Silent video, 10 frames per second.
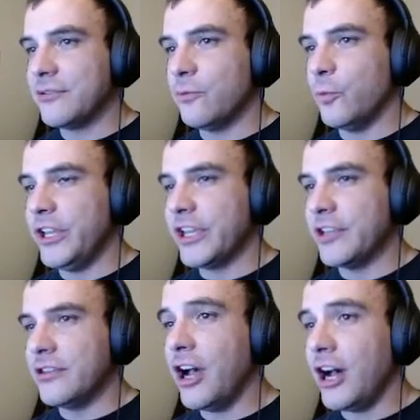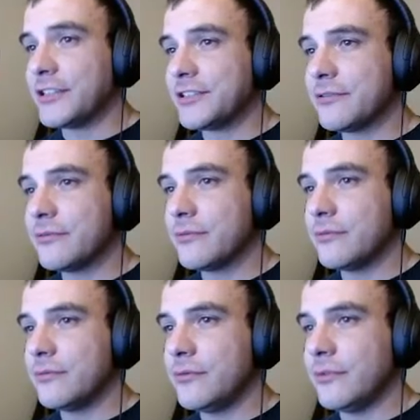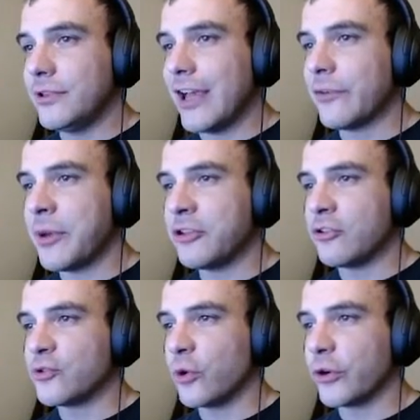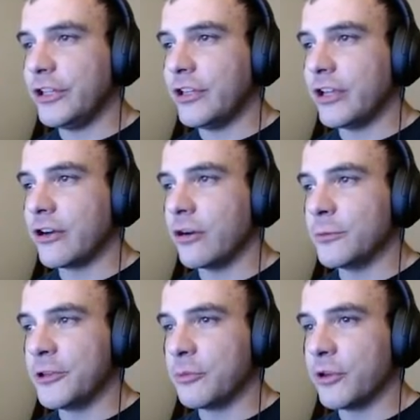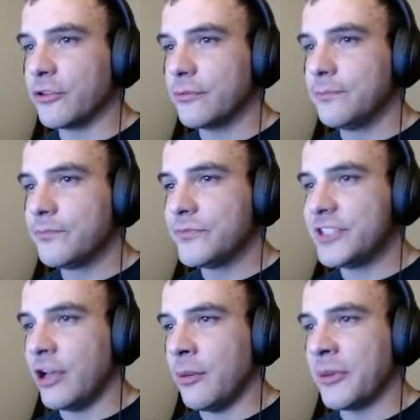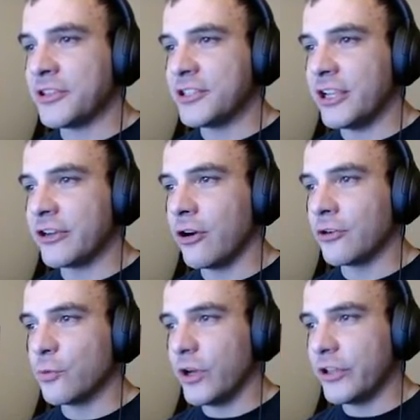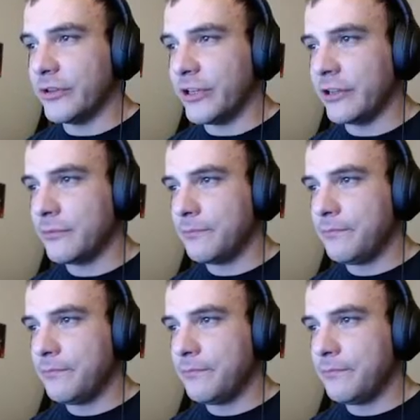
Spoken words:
We cannot laugh about your dorky night guard with your brother. Tell him about the night guard and why you need it.